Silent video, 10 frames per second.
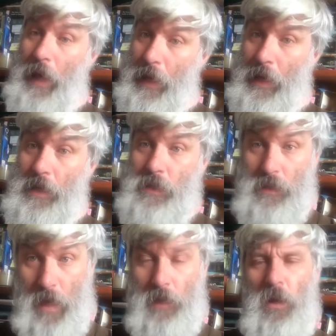He
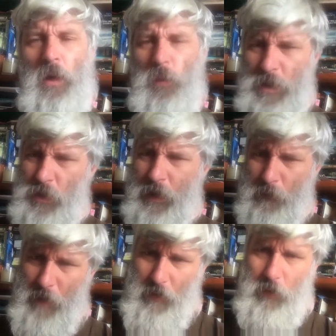said, we should
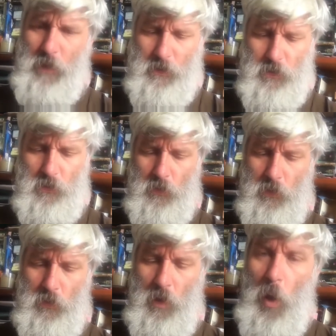get married quite
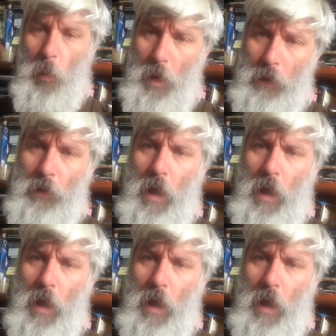soon. Well,